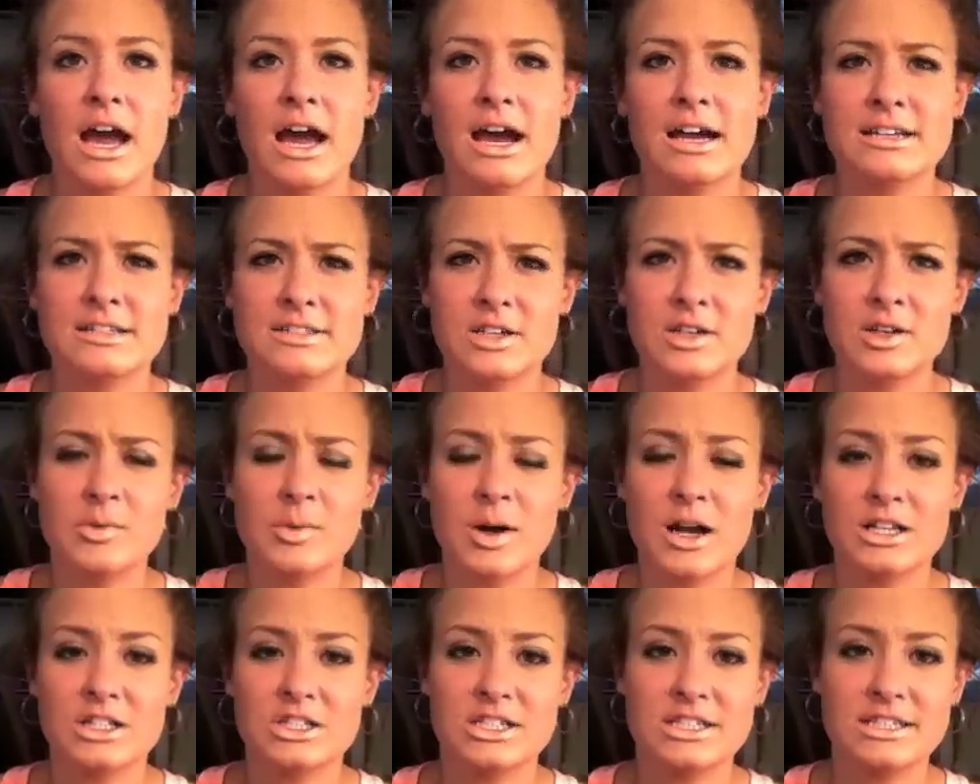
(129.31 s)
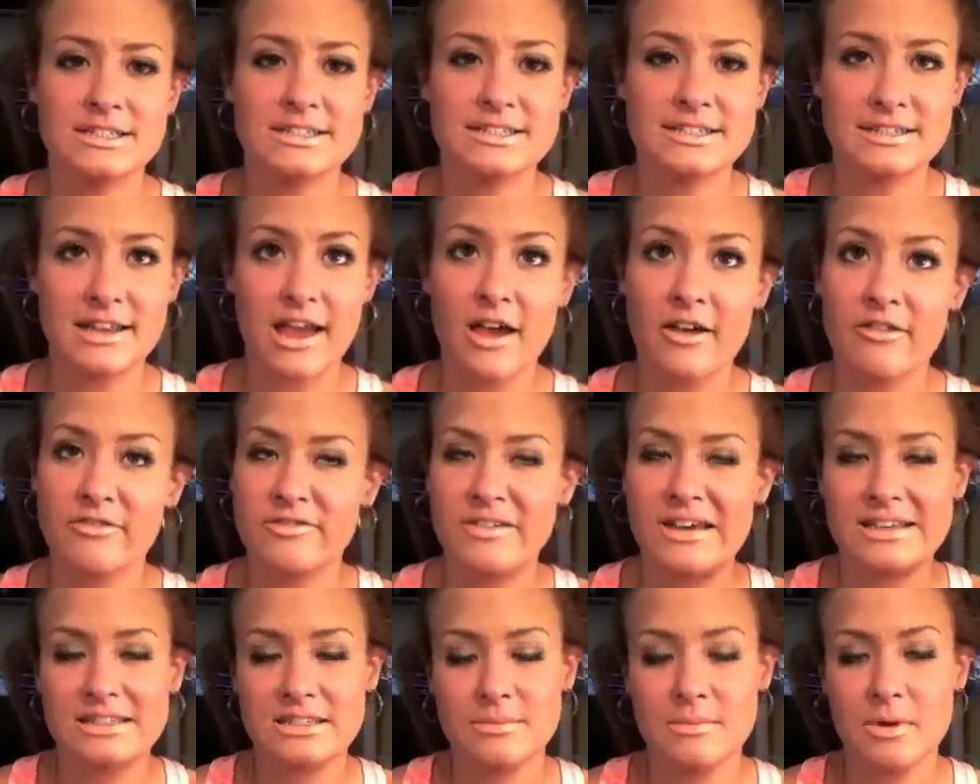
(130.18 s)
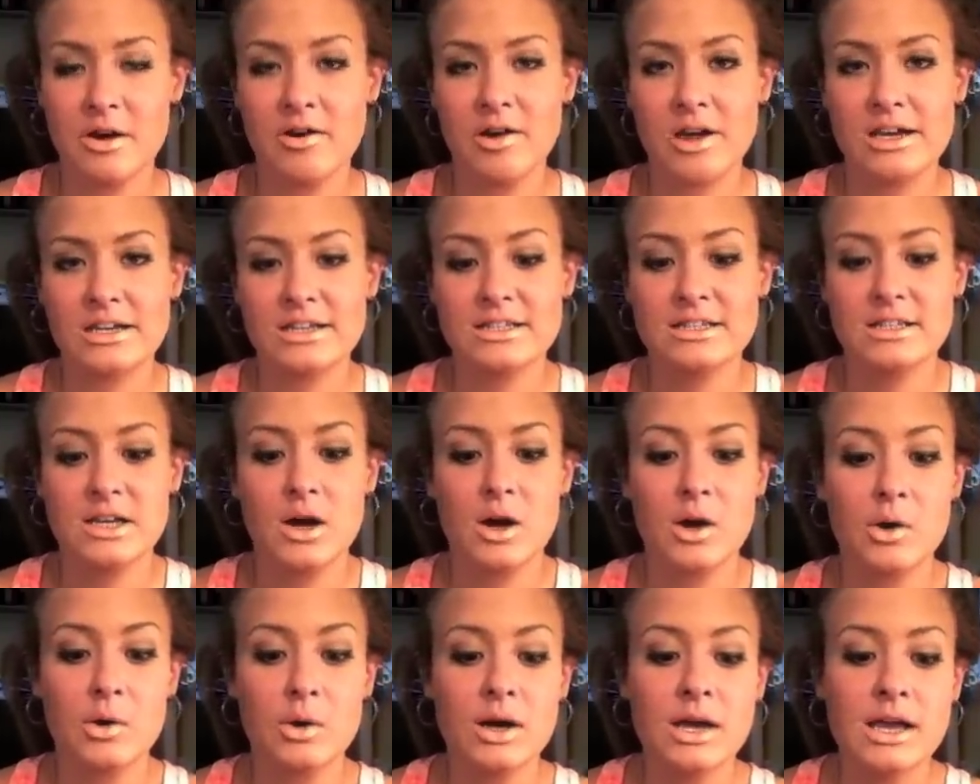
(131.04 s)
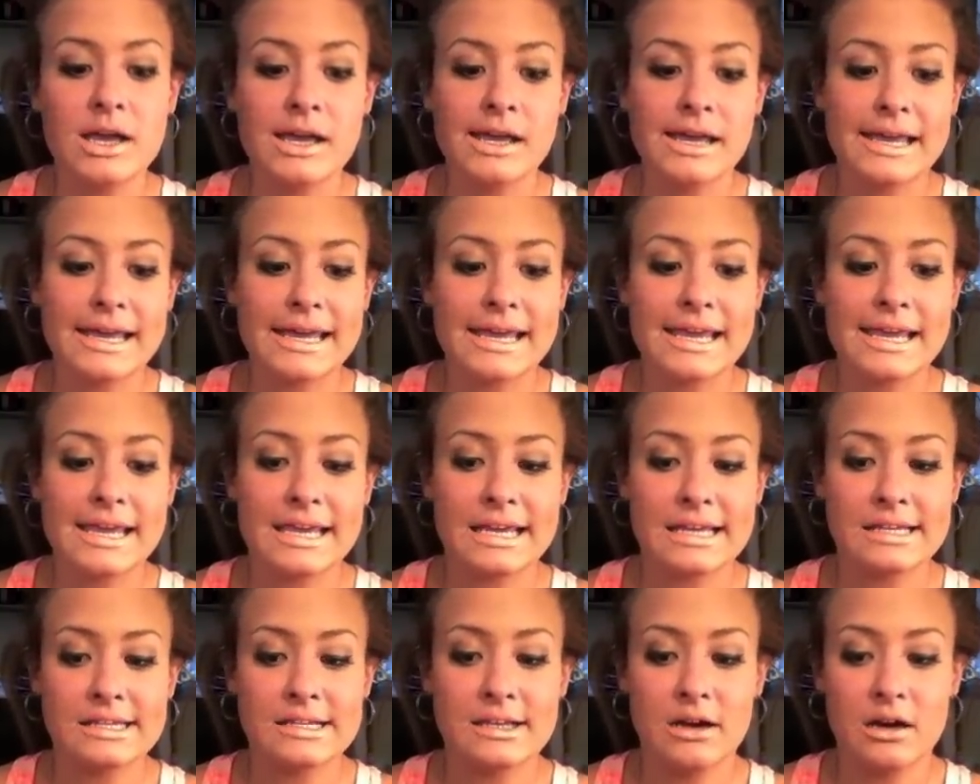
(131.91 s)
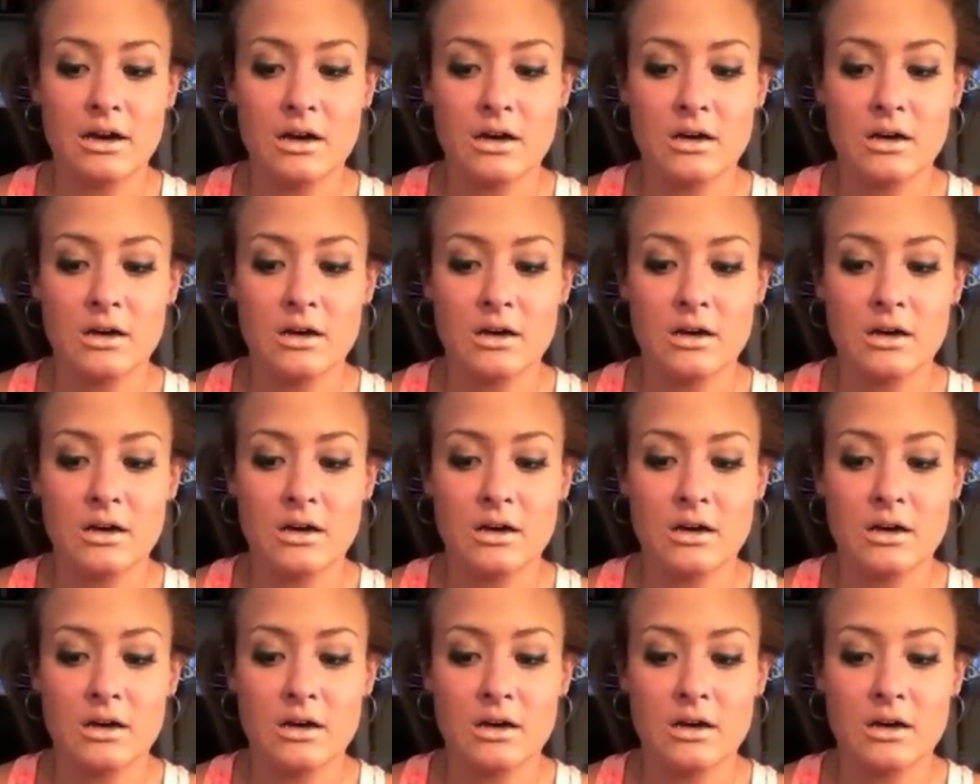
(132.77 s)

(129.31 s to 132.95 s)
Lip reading: I started watching Steph, SMLXO, and